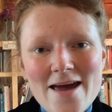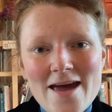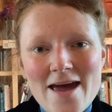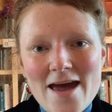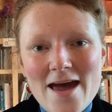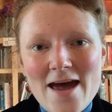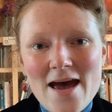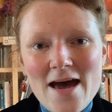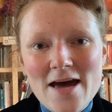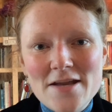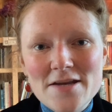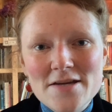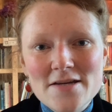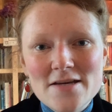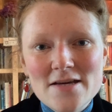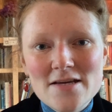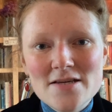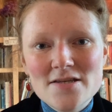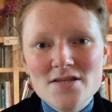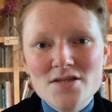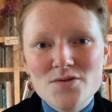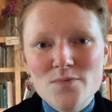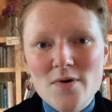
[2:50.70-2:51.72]
And
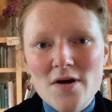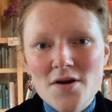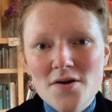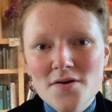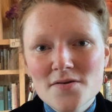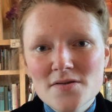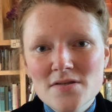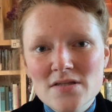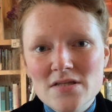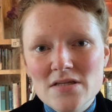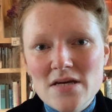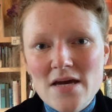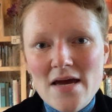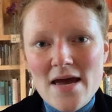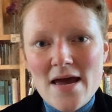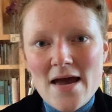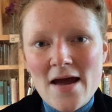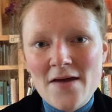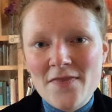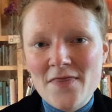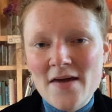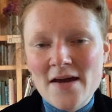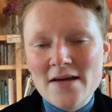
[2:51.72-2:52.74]
sweaters
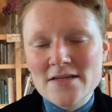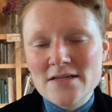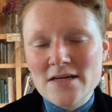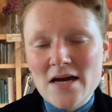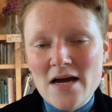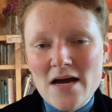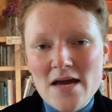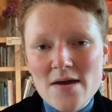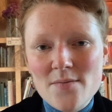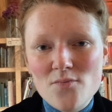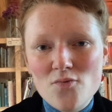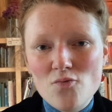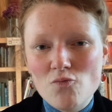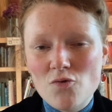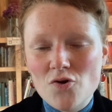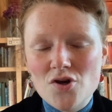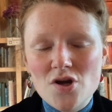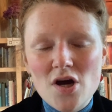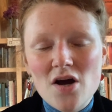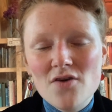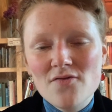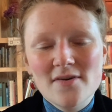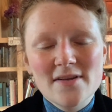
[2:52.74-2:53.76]
at that time were
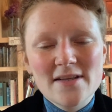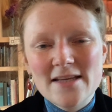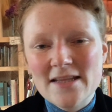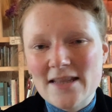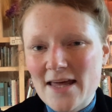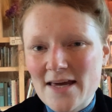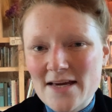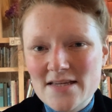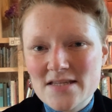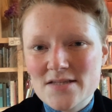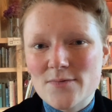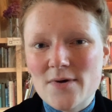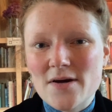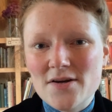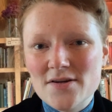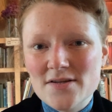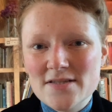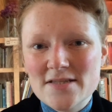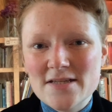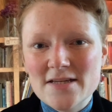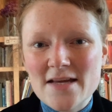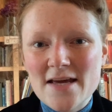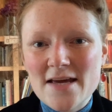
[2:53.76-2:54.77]
not really like
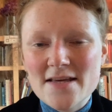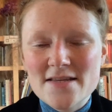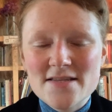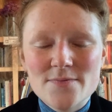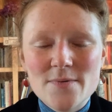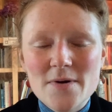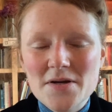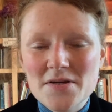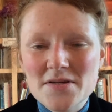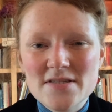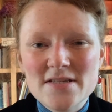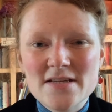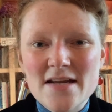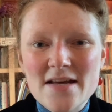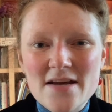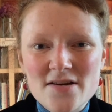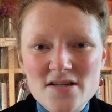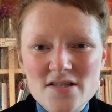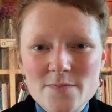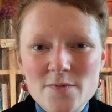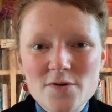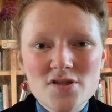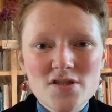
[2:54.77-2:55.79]
sweaters today. Sweaters today are
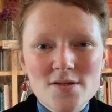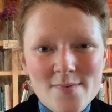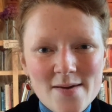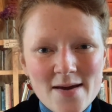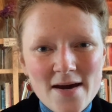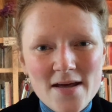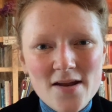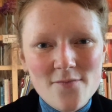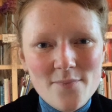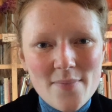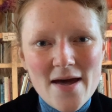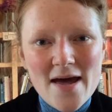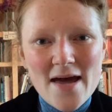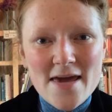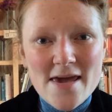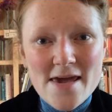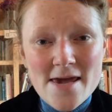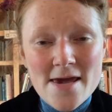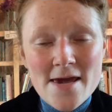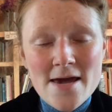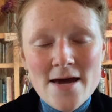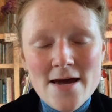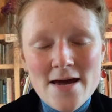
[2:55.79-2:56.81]
supposed to be kind of
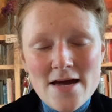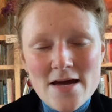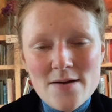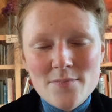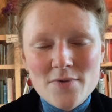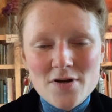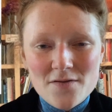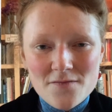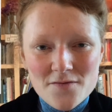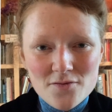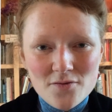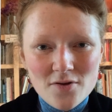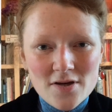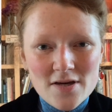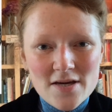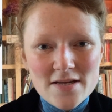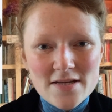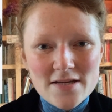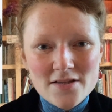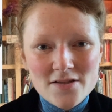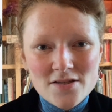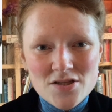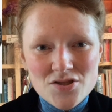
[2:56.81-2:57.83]
baggy, but if you look
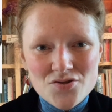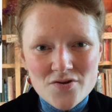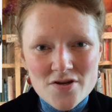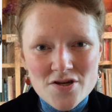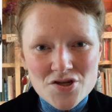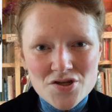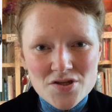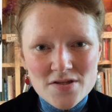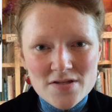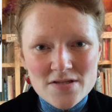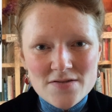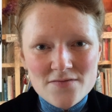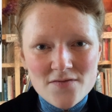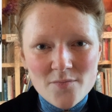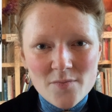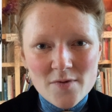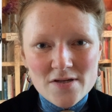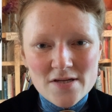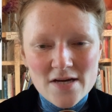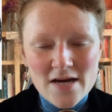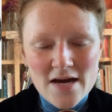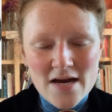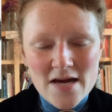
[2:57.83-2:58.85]
at illustrations from the
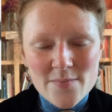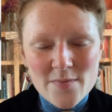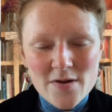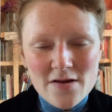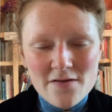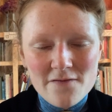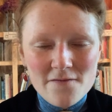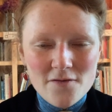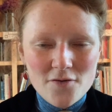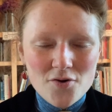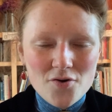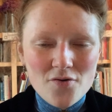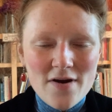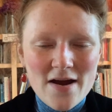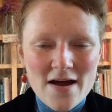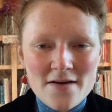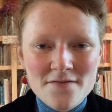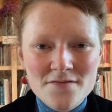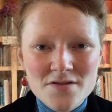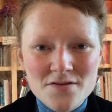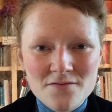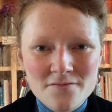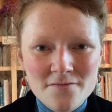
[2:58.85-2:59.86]
time and at
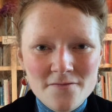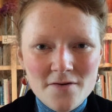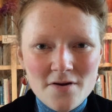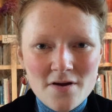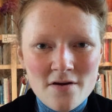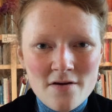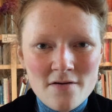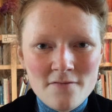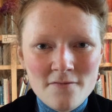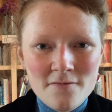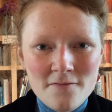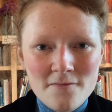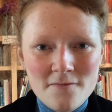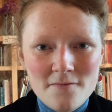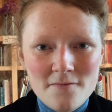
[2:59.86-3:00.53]
photographs of, of